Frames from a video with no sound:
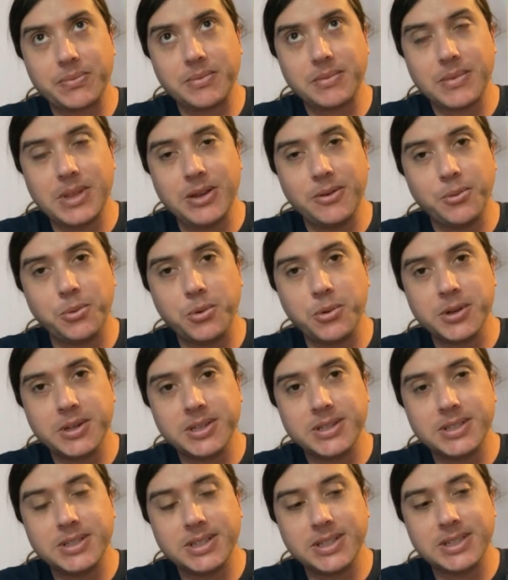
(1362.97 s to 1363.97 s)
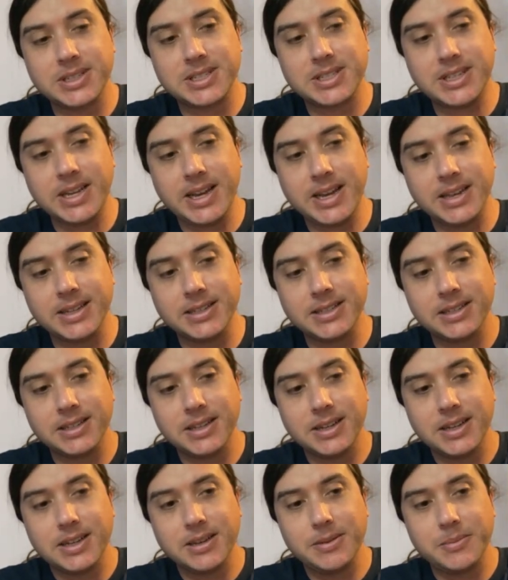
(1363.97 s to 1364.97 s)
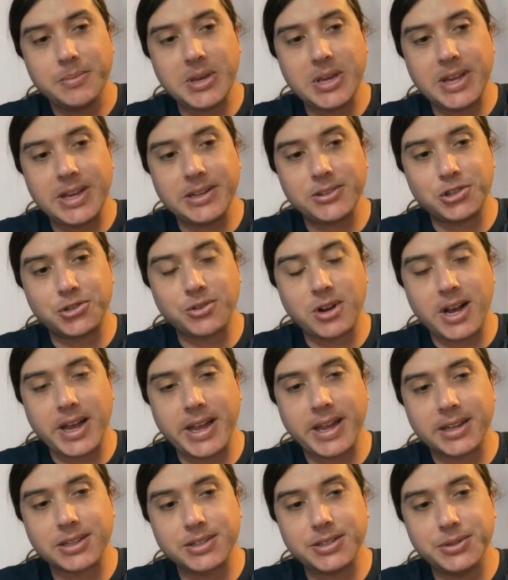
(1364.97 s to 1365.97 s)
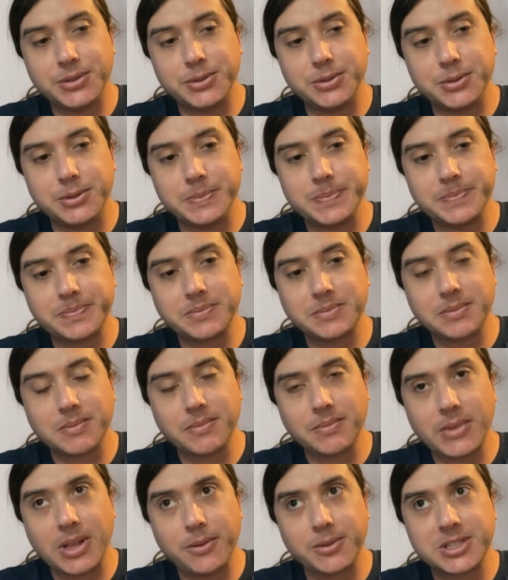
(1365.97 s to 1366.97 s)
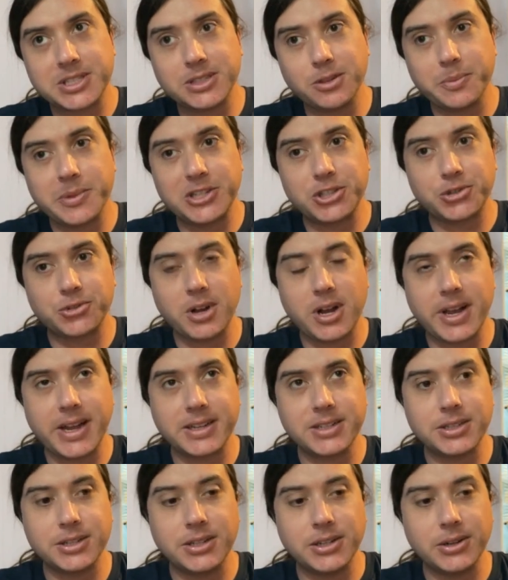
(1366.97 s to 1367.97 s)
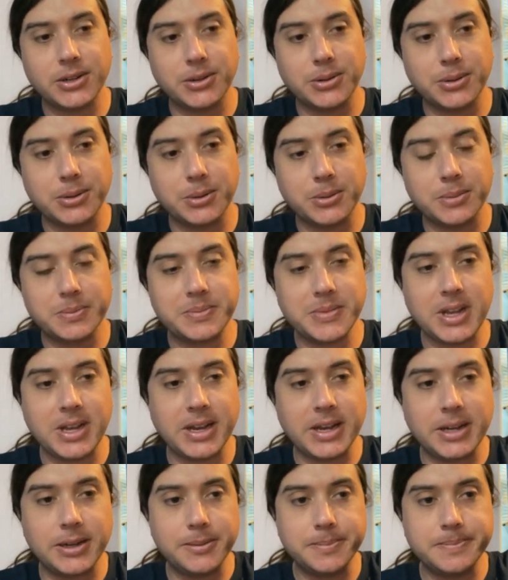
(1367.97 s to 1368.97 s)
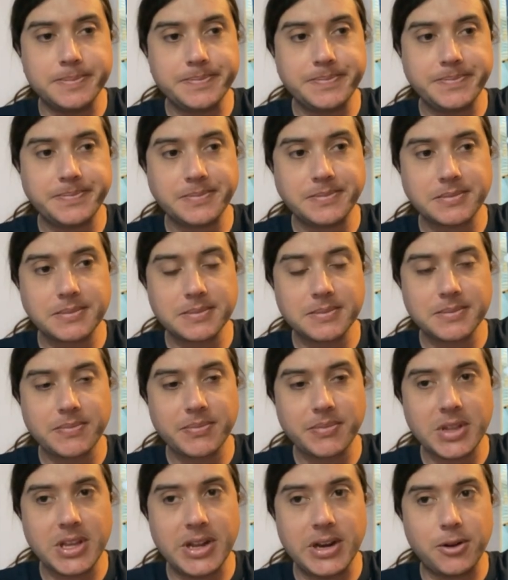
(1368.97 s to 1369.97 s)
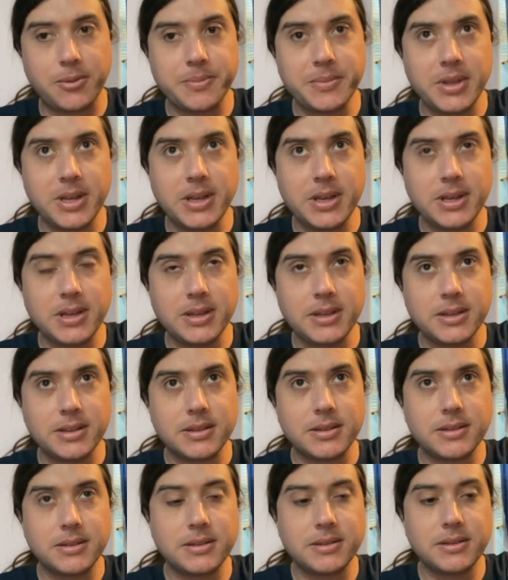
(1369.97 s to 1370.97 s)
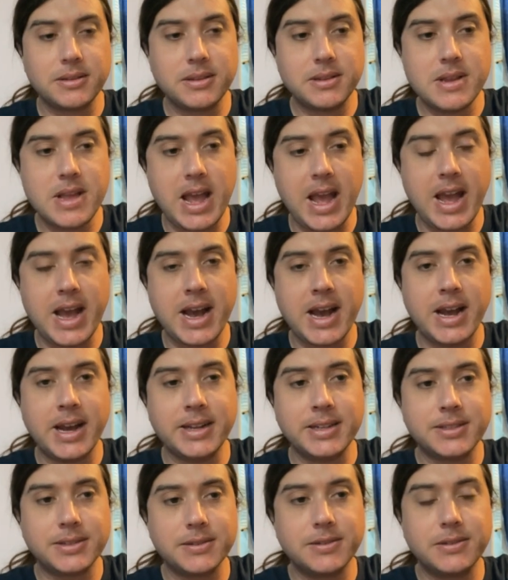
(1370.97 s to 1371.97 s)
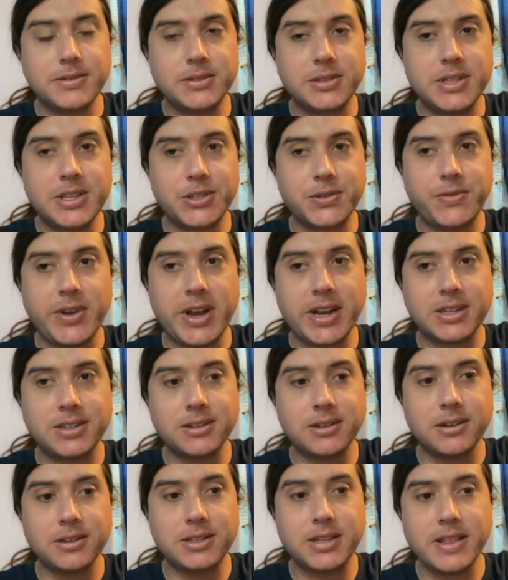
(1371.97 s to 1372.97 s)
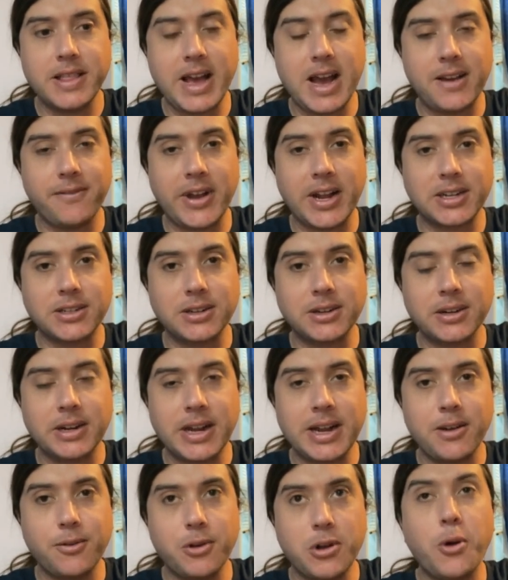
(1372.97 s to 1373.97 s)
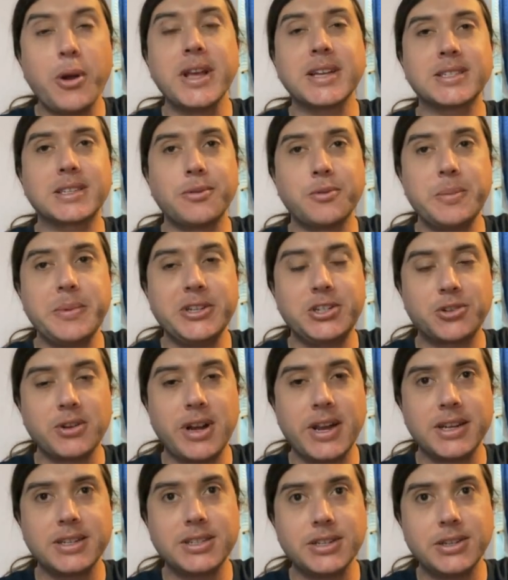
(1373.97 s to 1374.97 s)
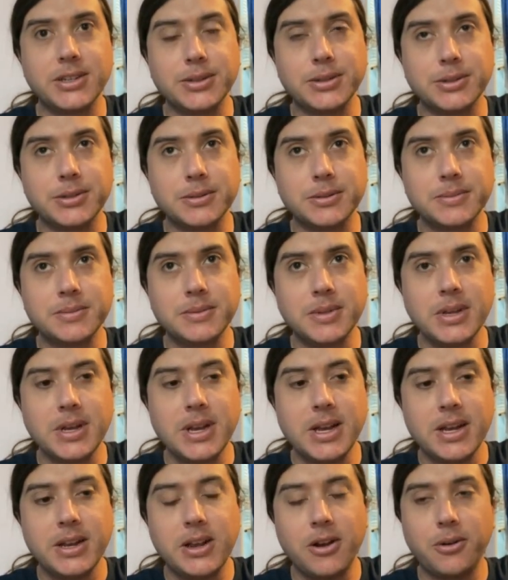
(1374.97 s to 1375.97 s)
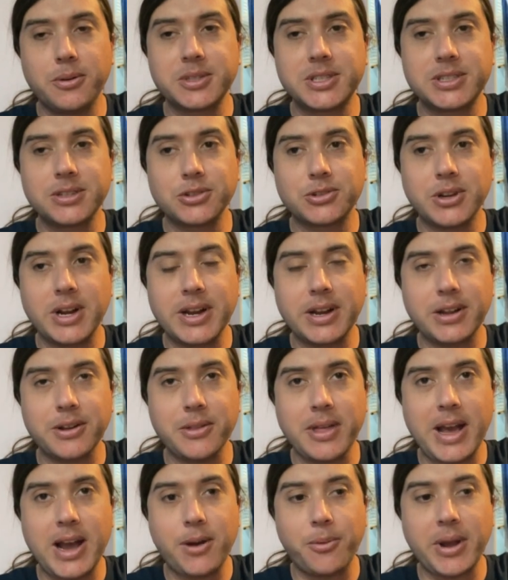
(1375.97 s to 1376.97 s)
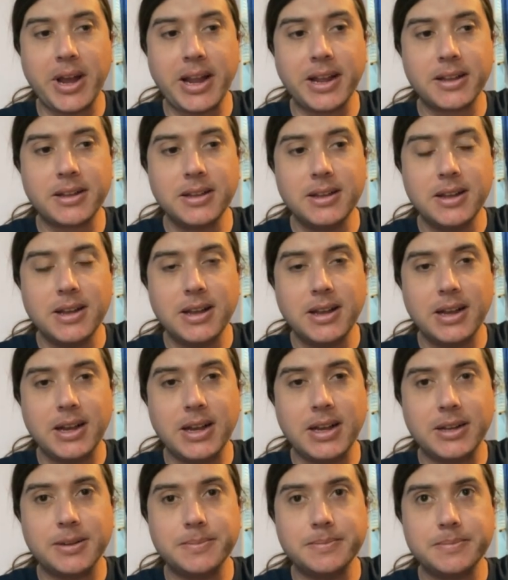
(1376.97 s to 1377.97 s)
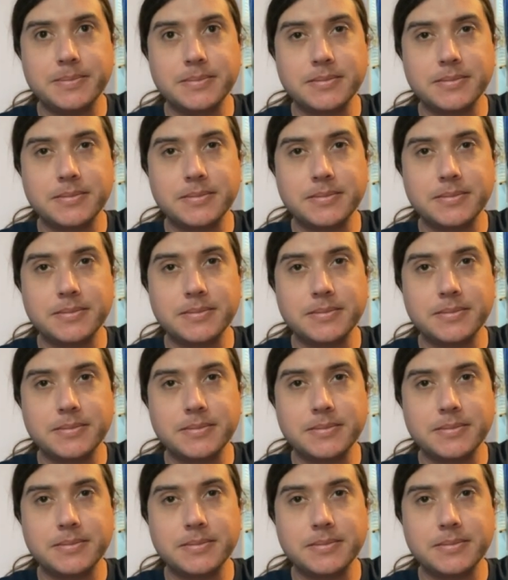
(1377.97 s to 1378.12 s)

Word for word: it would instead be trying to it would still be trying to go um, you know add this vector to that vector and it, oh yes it would be trying to go no it would still try to go that way um,